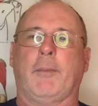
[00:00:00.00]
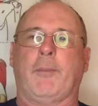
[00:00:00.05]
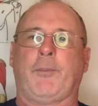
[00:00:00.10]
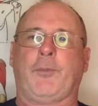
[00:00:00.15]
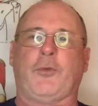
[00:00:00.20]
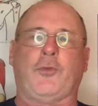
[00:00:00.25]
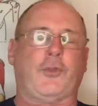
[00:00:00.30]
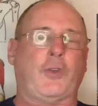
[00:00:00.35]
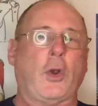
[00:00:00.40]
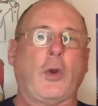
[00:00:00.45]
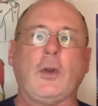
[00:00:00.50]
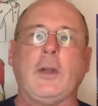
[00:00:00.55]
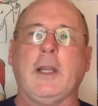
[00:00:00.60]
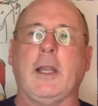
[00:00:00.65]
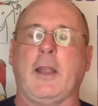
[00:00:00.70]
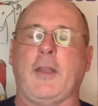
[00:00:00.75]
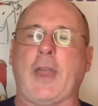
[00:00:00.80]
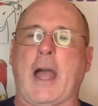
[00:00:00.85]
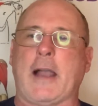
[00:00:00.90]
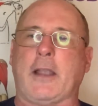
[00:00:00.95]

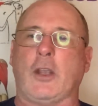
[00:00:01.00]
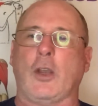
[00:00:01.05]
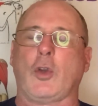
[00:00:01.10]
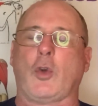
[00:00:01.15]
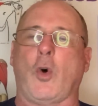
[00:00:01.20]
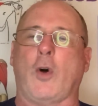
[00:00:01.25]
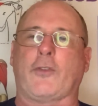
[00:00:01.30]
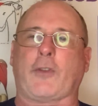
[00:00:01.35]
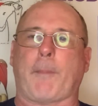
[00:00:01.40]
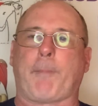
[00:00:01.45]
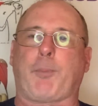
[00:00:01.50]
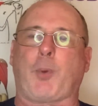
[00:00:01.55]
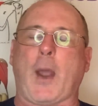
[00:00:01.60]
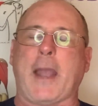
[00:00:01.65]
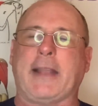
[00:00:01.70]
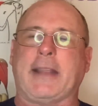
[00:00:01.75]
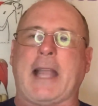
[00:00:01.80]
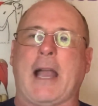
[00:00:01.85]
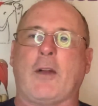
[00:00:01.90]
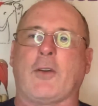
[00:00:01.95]
certainly that can cause a
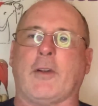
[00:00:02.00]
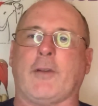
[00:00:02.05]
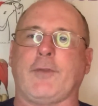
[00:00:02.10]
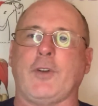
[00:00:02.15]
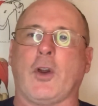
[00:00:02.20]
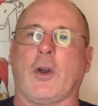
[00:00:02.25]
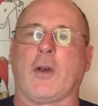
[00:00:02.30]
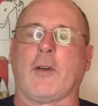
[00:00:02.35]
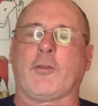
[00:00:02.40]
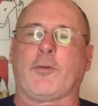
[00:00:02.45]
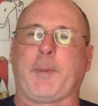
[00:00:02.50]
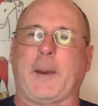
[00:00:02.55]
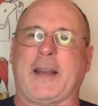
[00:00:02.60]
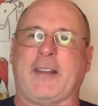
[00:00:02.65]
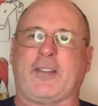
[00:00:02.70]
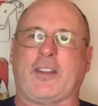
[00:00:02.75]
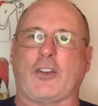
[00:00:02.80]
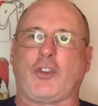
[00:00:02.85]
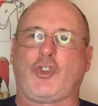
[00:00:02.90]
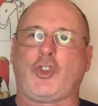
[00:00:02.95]
breakdown of nerves, but
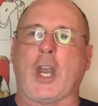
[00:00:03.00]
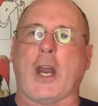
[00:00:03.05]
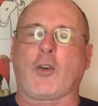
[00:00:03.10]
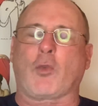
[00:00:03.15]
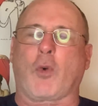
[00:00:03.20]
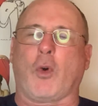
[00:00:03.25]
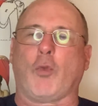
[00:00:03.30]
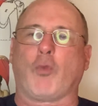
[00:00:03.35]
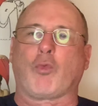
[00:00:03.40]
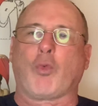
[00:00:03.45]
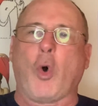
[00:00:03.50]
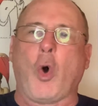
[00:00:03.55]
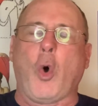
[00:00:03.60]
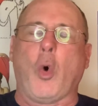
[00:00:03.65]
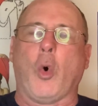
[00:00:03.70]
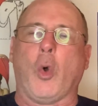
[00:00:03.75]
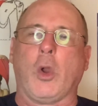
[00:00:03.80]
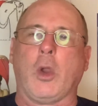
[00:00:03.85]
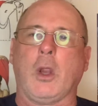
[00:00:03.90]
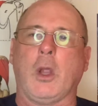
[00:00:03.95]
as a general
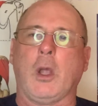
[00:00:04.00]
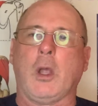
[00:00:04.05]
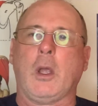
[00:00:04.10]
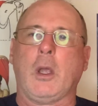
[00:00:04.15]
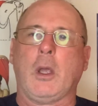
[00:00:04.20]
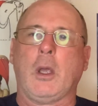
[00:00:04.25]
rule,